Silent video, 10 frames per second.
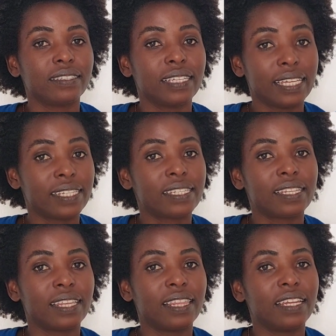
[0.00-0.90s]
Yes,
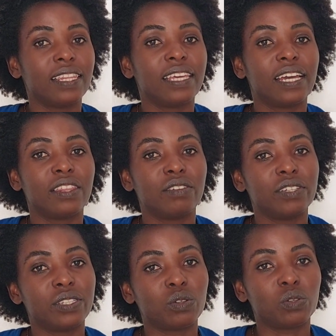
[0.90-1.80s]
then there
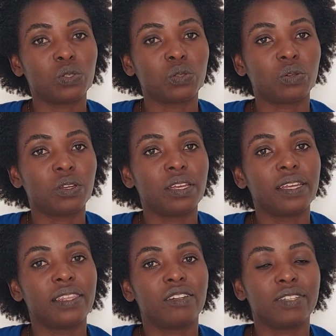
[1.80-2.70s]

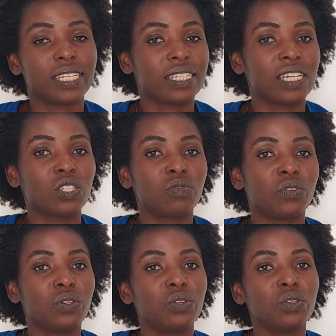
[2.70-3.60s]
is a chance
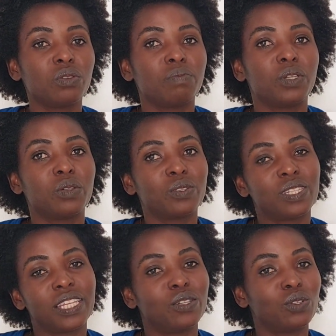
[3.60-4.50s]
for you,
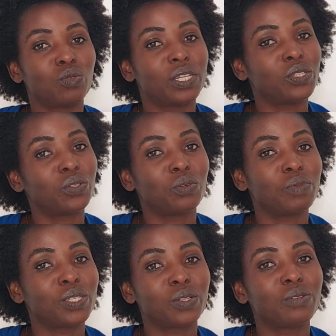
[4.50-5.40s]
because they don't want you to
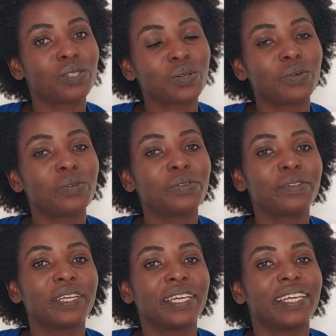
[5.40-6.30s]
miss on school.
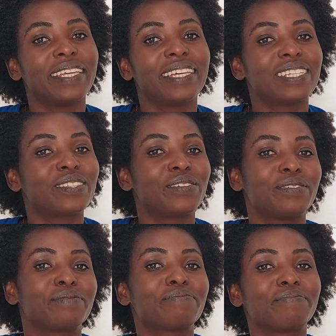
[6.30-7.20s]
Yeah,
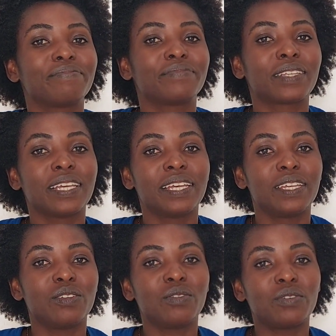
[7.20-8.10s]
so
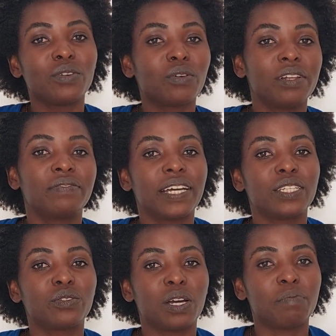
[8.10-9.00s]
you
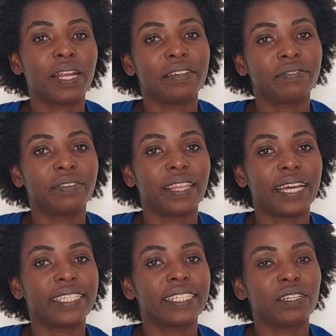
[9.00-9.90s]
qualify to apply for
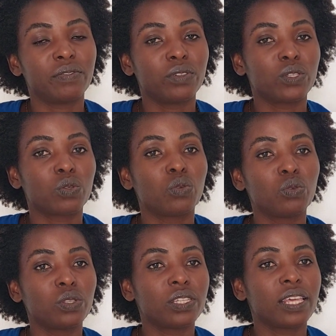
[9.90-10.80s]
that if your
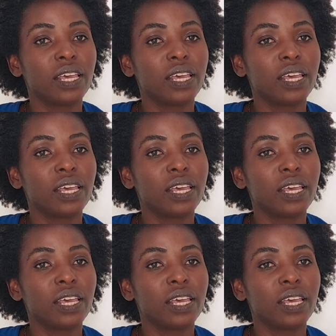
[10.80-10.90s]
school